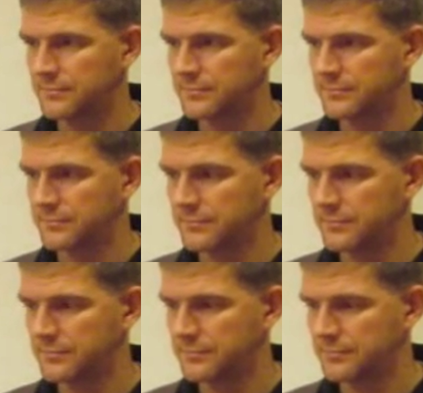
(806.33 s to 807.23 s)

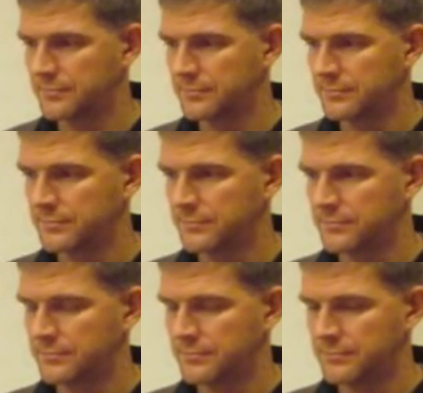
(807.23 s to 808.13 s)

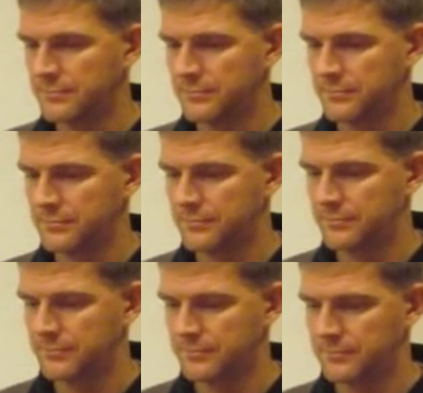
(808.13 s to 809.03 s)

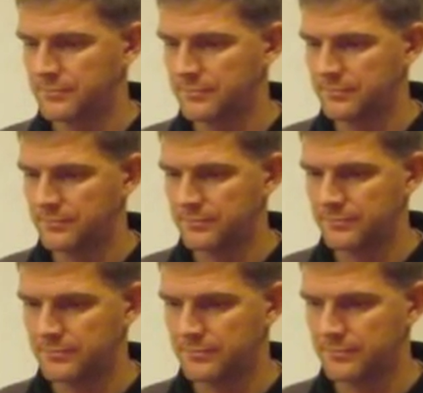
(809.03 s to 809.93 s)
(silent)